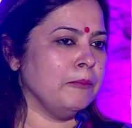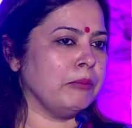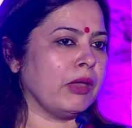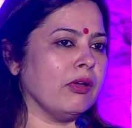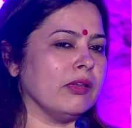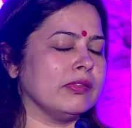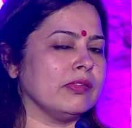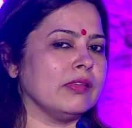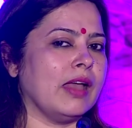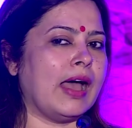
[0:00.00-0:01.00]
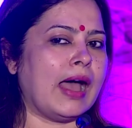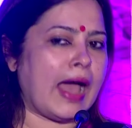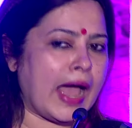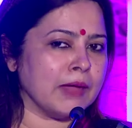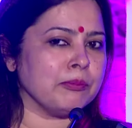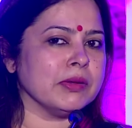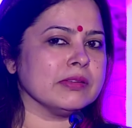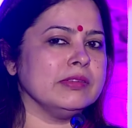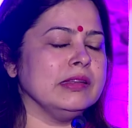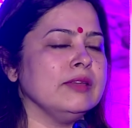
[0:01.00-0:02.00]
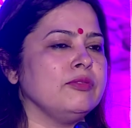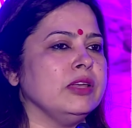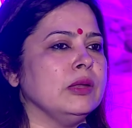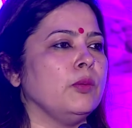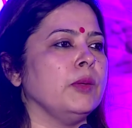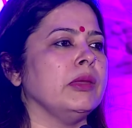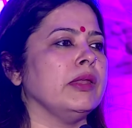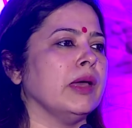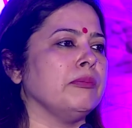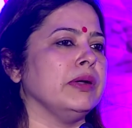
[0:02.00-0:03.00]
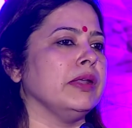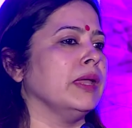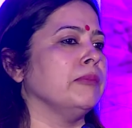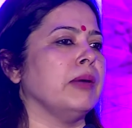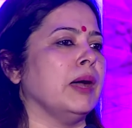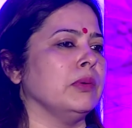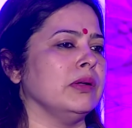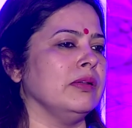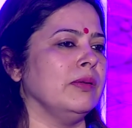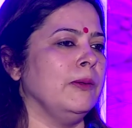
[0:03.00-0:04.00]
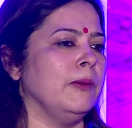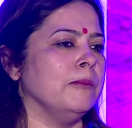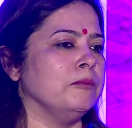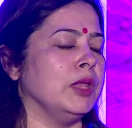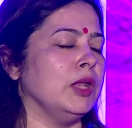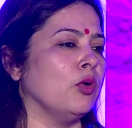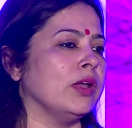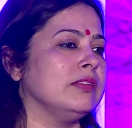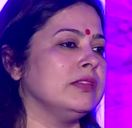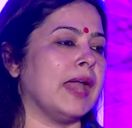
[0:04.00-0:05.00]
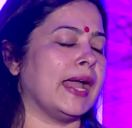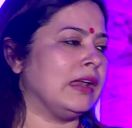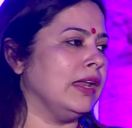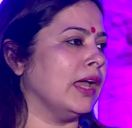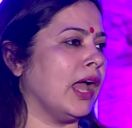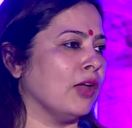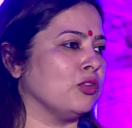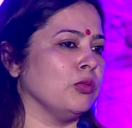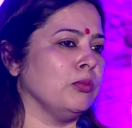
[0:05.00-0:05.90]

because I personally feel women are pretty empowered. They know exactly how to